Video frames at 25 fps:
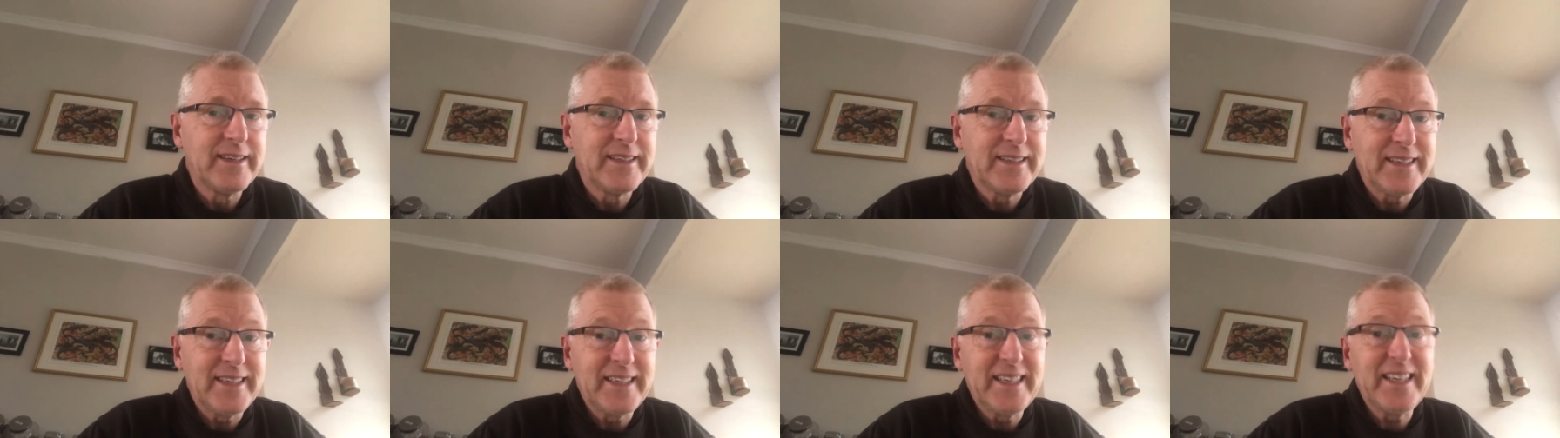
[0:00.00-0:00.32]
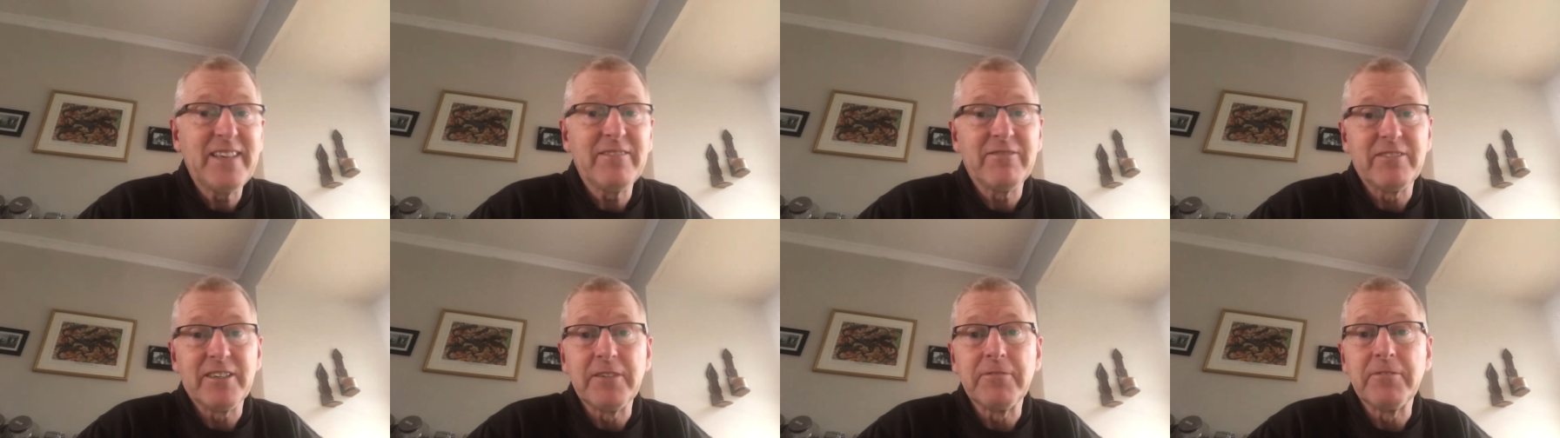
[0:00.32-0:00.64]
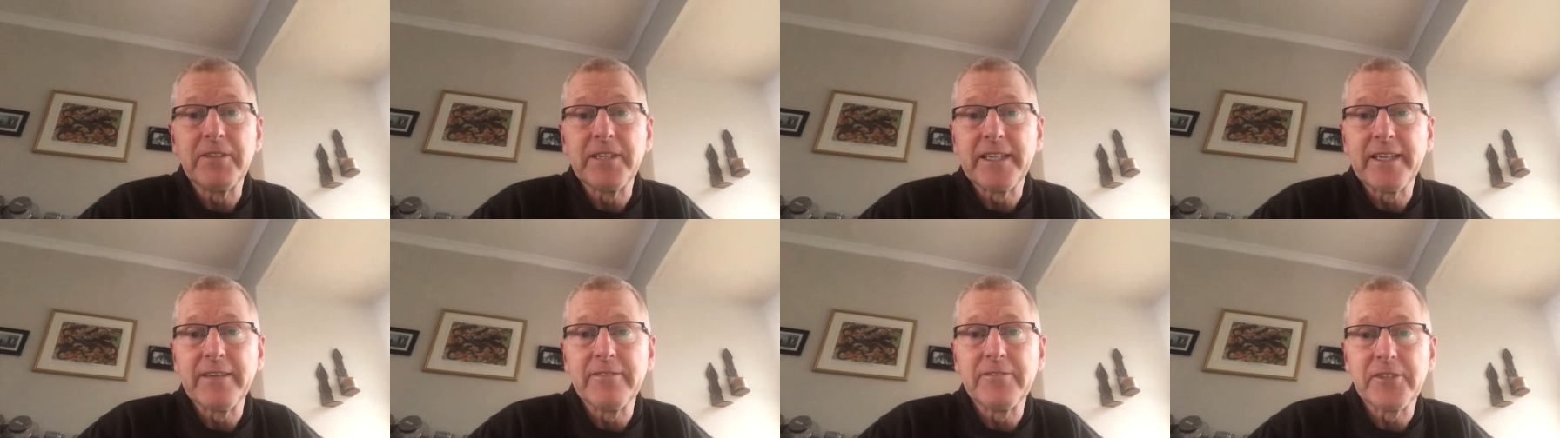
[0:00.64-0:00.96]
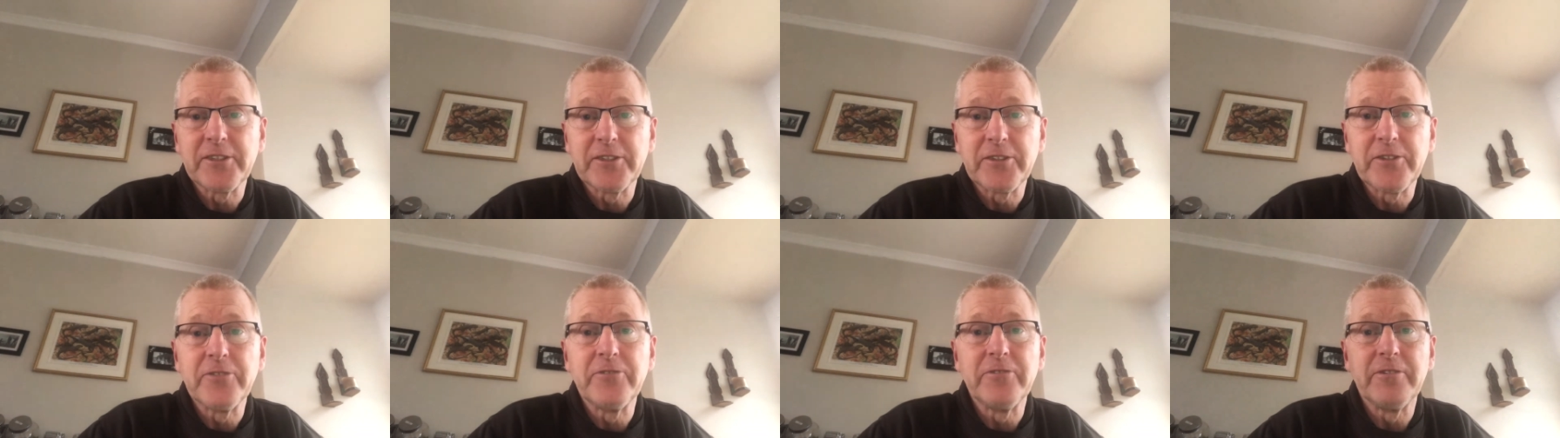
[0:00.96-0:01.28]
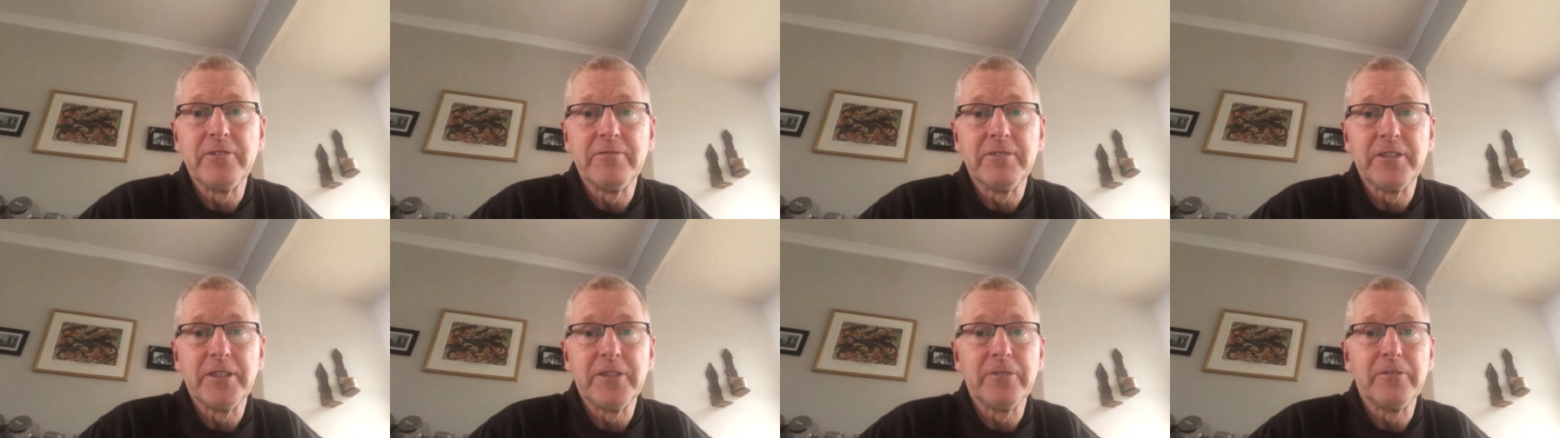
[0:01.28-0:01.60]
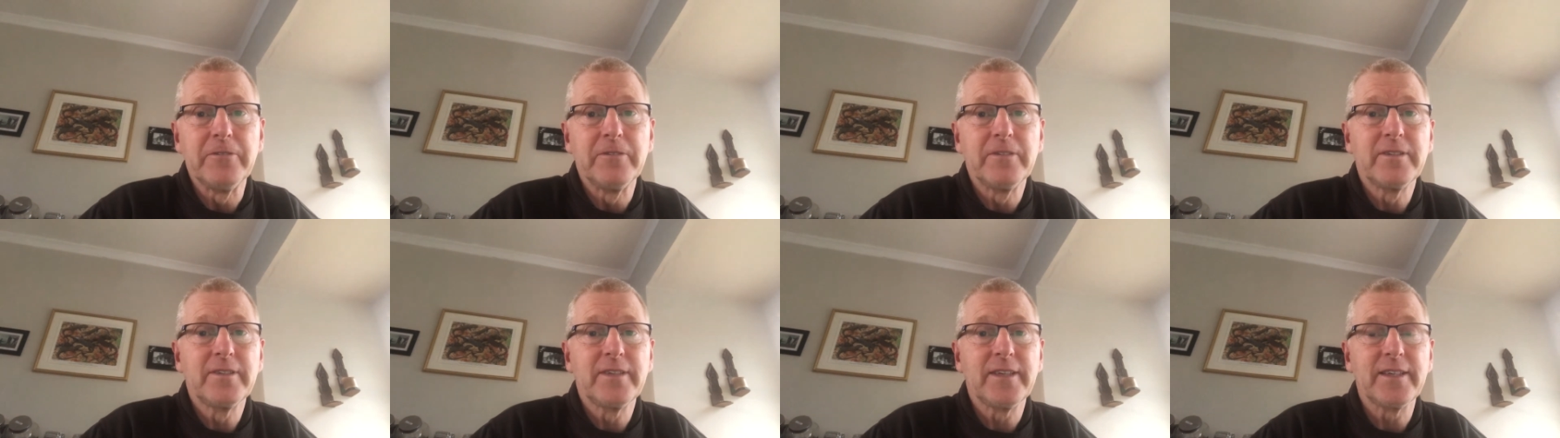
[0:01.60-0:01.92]
even if he gives a good review,
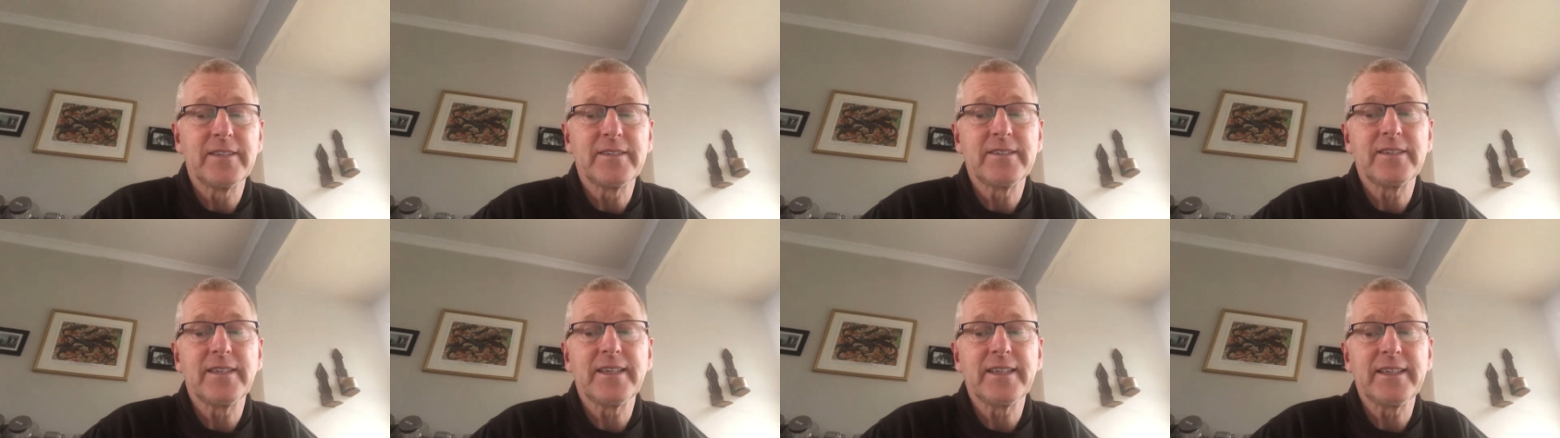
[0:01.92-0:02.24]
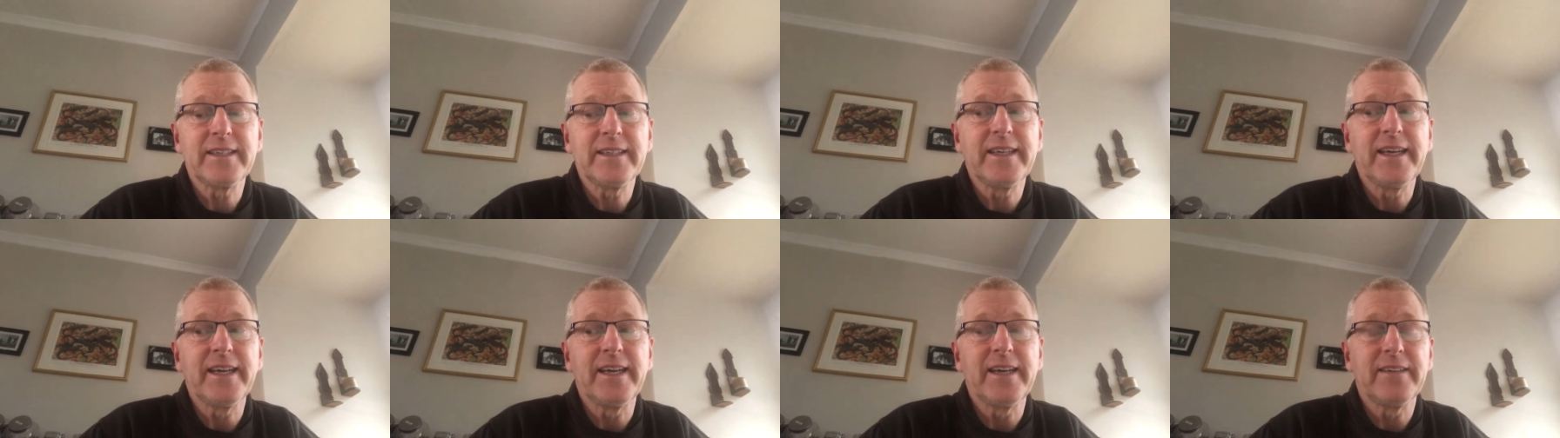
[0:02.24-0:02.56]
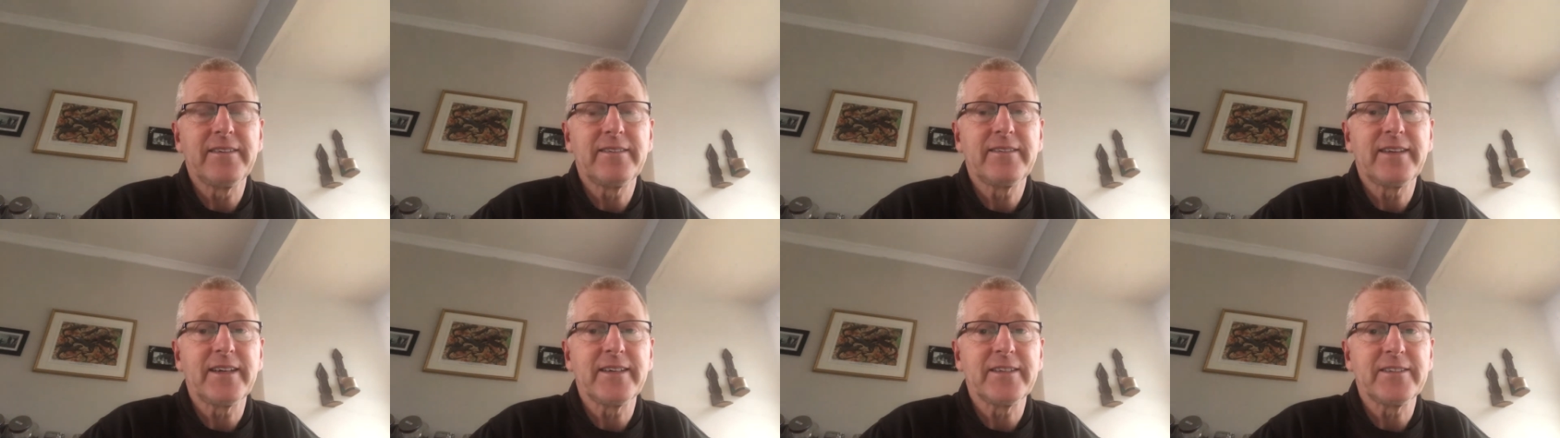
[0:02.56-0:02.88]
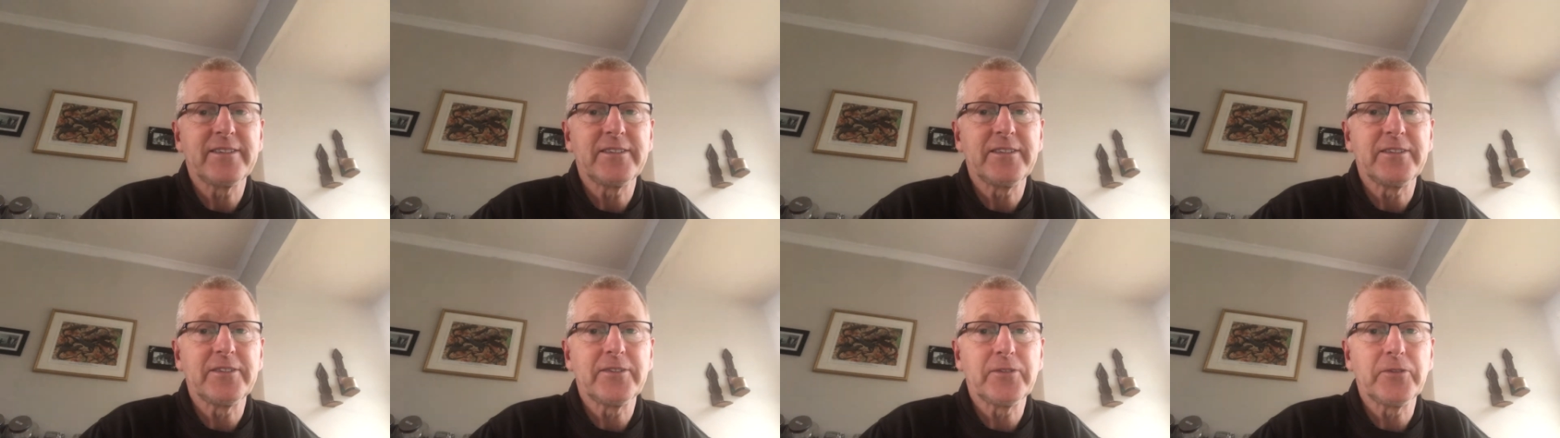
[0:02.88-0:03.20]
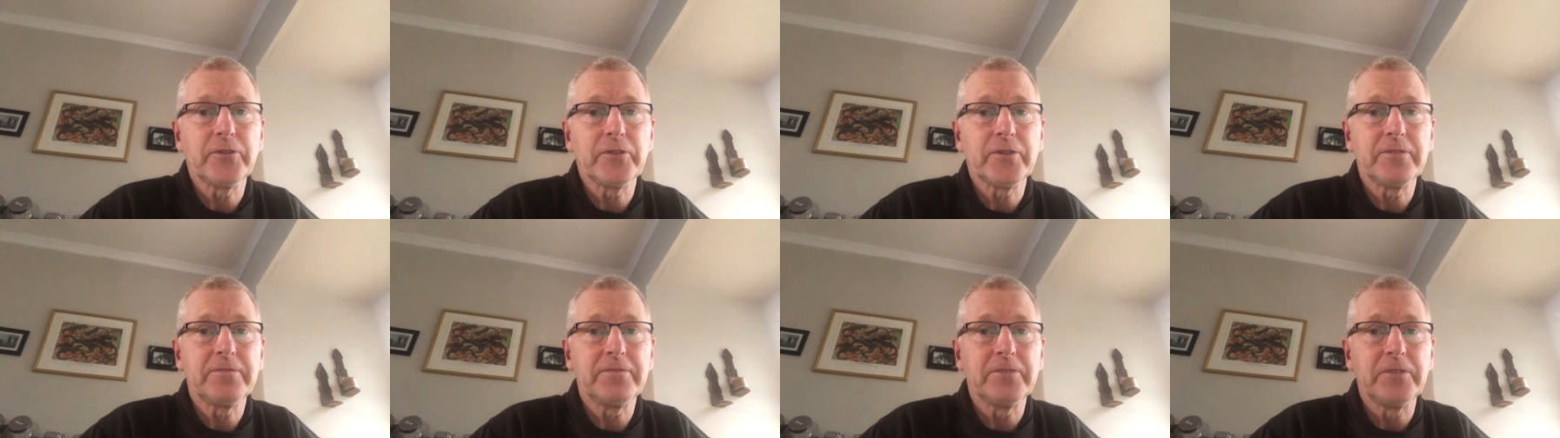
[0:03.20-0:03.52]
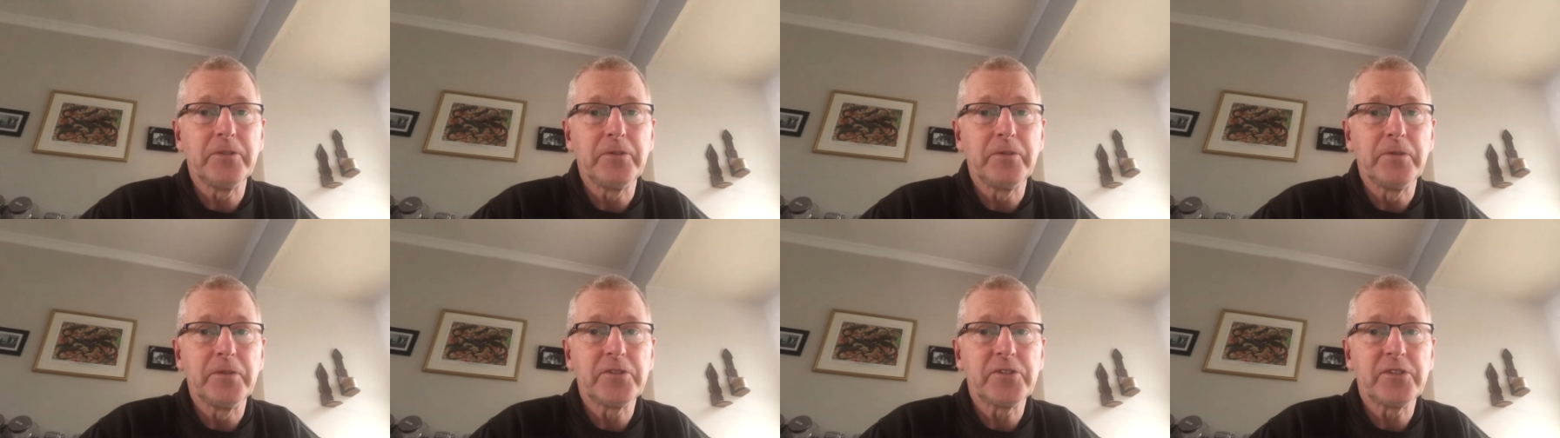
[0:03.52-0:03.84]
it's like, yeah, thanks, you thought the food
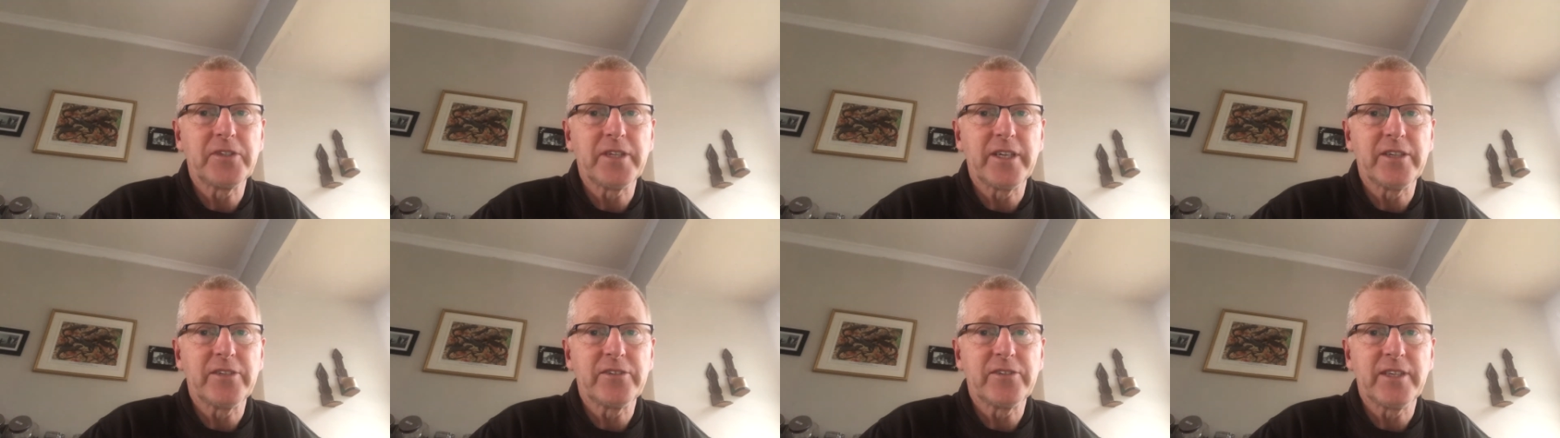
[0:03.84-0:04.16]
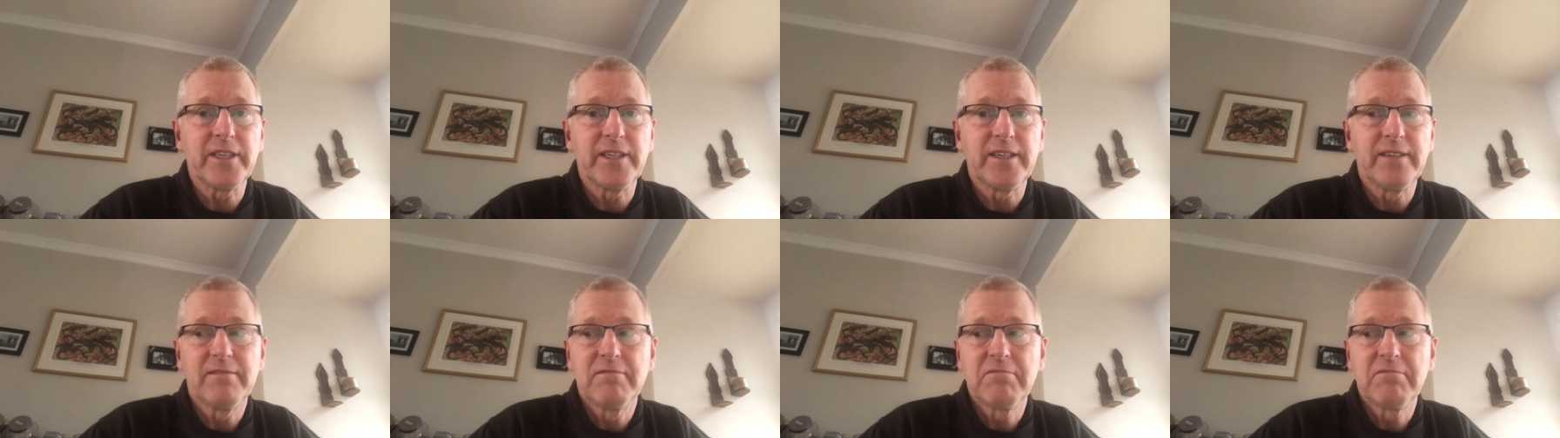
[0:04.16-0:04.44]
was tasty.